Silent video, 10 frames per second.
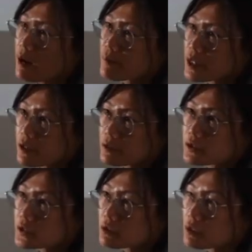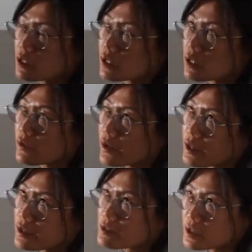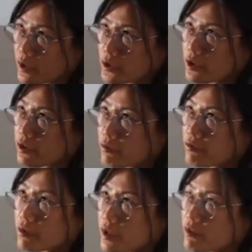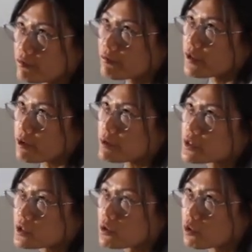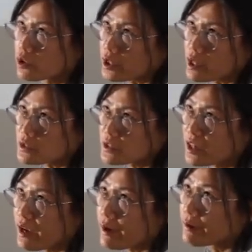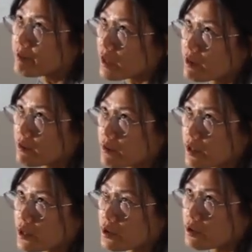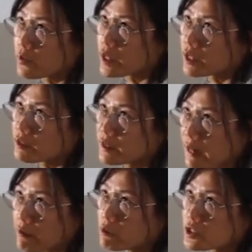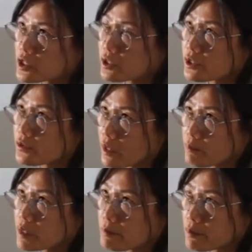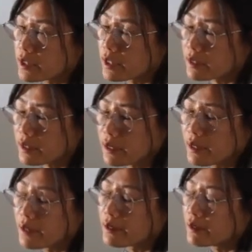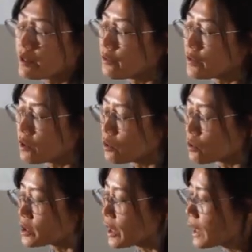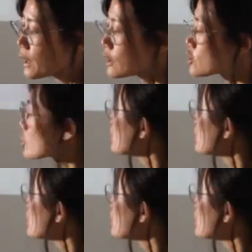And because the idea is that, you know, if there is organized care, then we can guarantee that people get care in their old age.